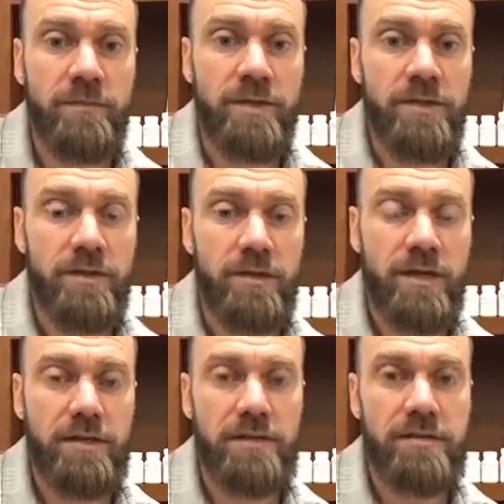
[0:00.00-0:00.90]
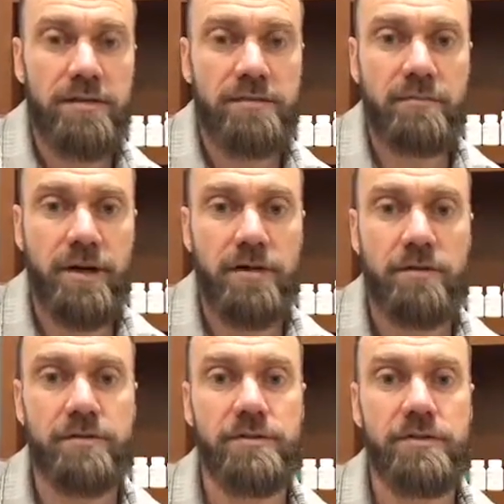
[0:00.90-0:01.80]
Now, gut
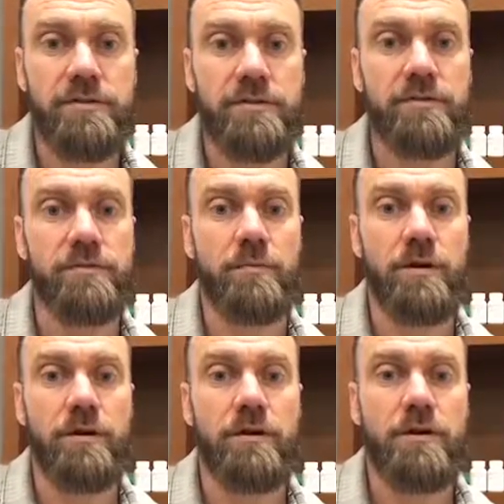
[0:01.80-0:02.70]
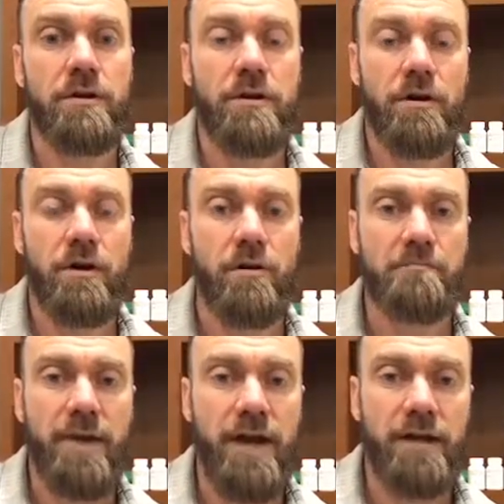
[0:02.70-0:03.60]
dysbiosis is where our
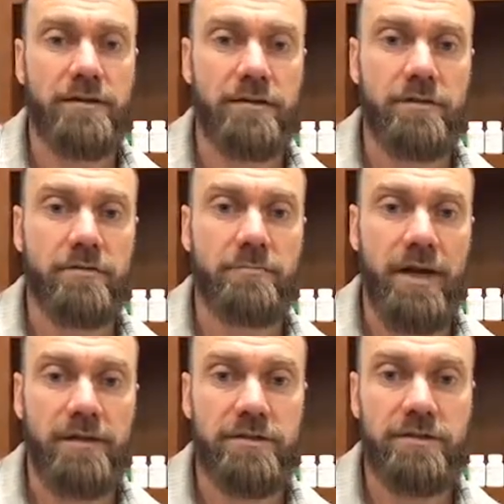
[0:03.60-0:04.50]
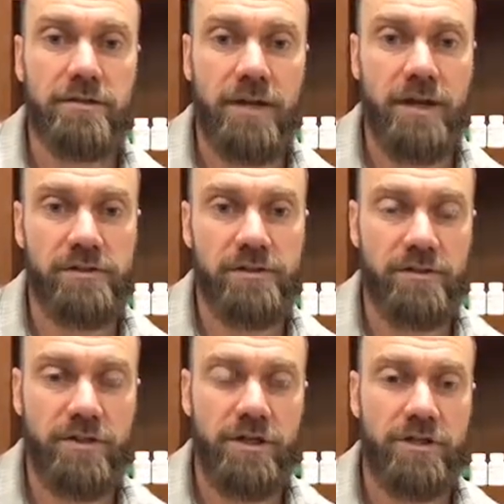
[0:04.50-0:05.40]
bad and good bacterial
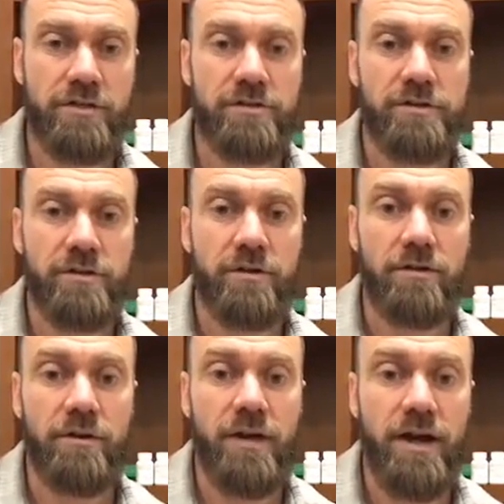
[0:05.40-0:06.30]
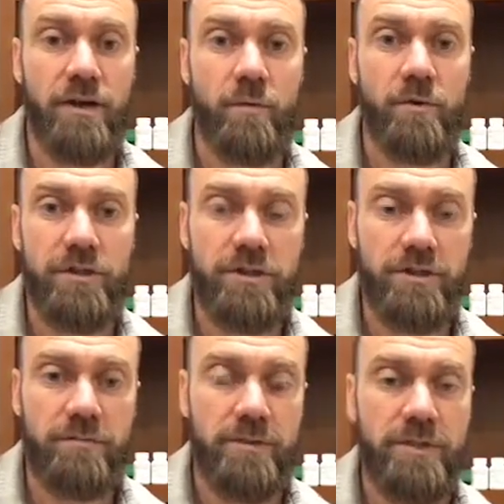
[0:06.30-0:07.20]
concentrations are not where they
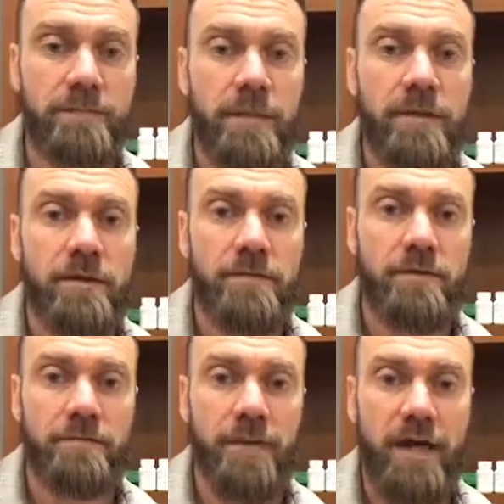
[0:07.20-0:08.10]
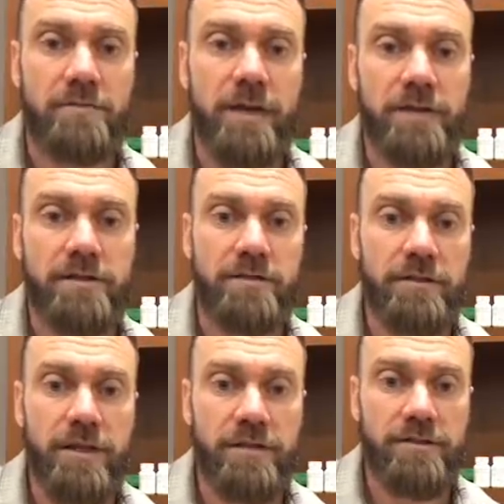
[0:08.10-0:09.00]
should be. So bad bacterial
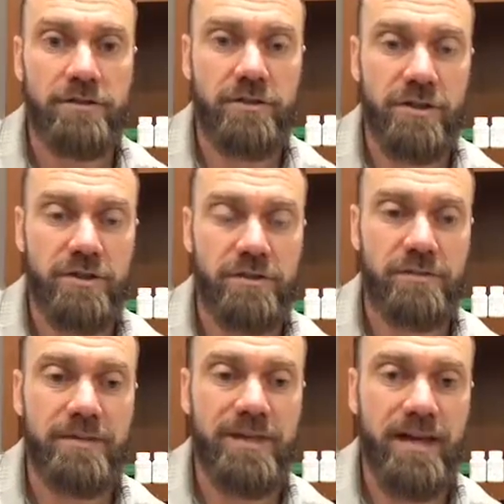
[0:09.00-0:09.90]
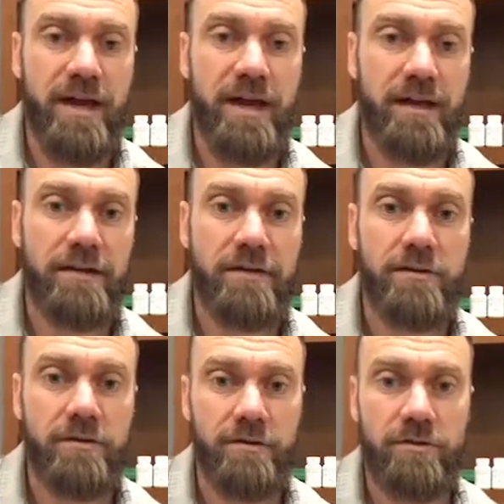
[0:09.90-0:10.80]
concentrations being higher
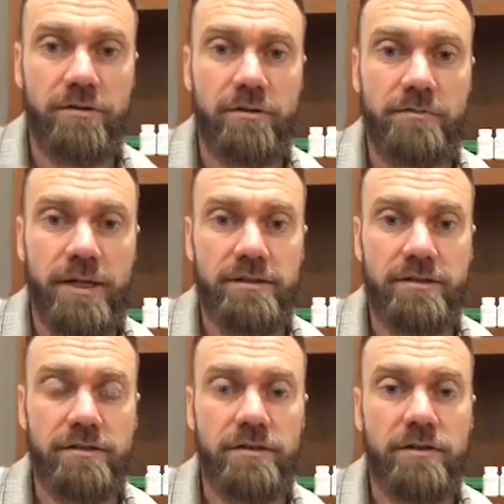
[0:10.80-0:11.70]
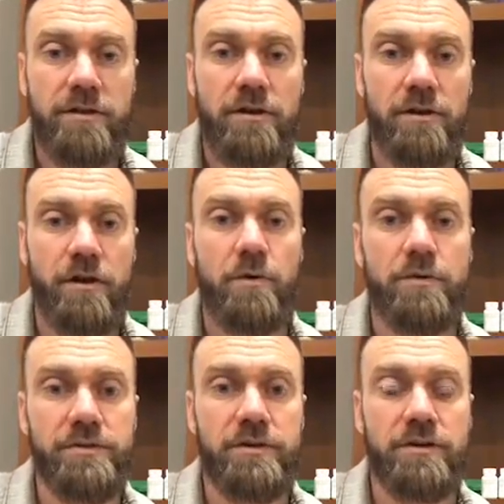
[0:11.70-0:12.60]
than good bacteria are
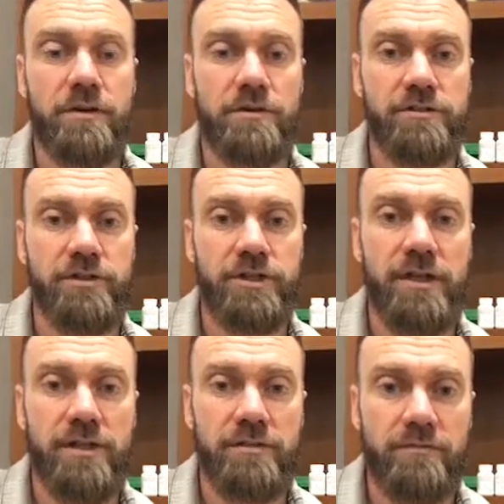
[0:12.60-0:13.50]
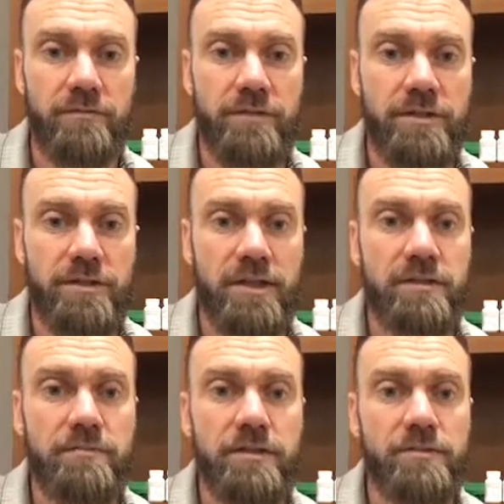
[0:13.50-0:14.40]
always going to cause GI inflammation.
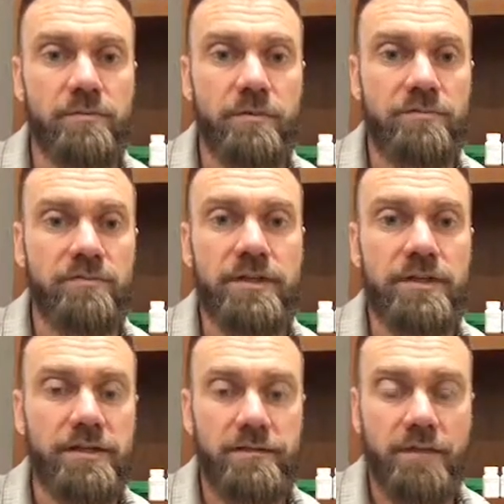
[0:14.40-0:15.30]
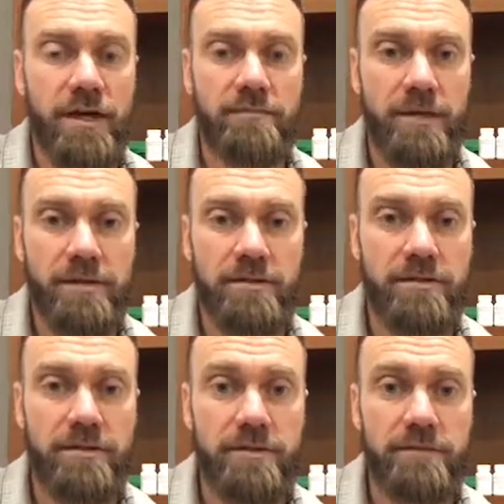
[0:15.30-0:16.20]
That means we're feeding the bad
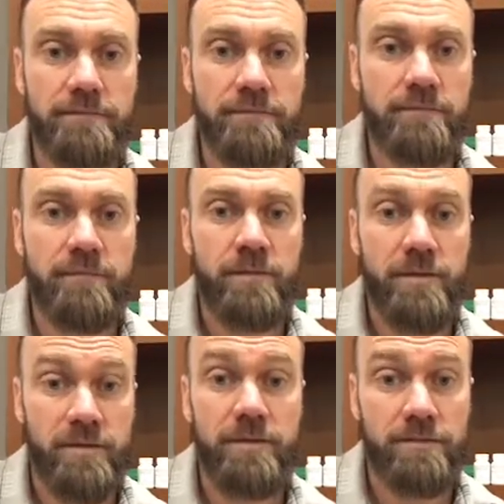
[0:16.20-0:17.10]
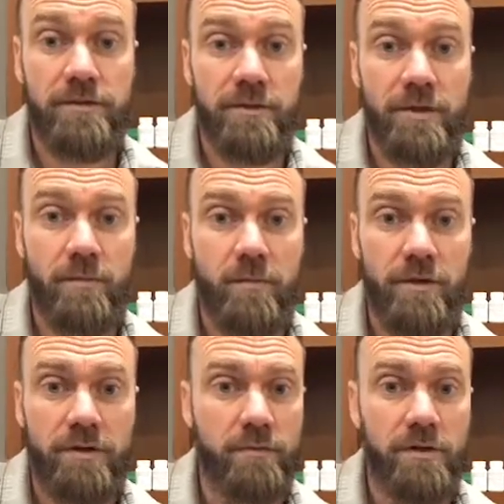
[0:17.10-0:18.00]
bacteria something that they
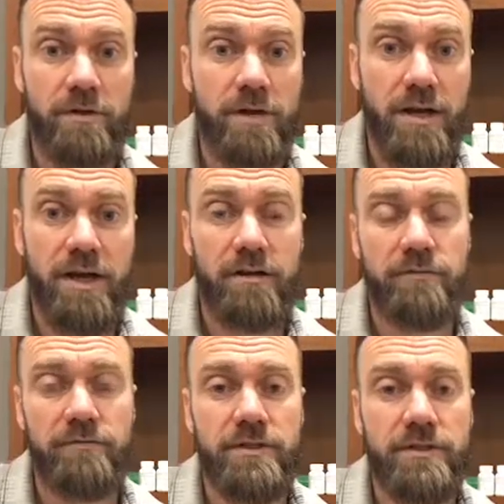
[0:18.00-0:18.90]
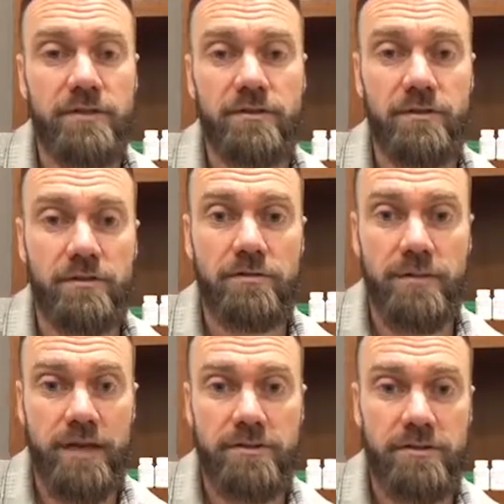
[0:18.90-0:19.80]
want, and we are not feeding the good
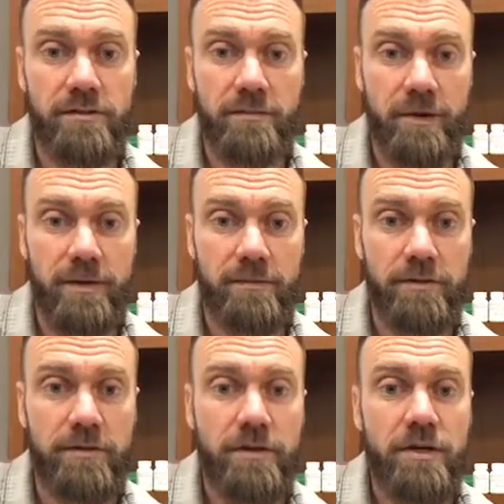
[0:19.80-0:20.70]
bacteria properly.